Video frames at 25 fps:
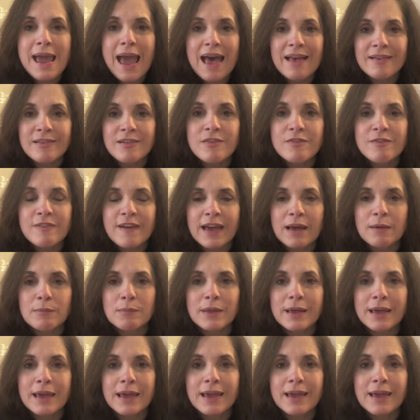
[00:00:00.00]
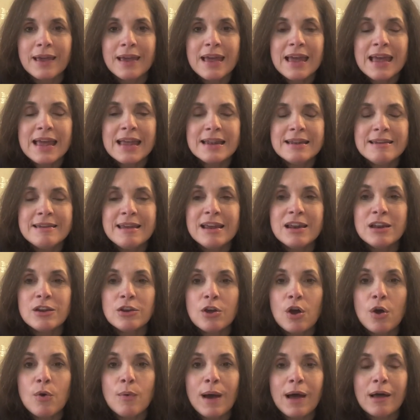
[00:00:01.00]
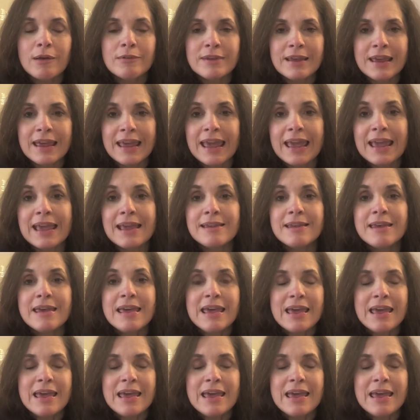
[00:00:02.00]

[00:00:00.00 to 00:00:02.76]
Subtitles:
as a family didn't go out to eat,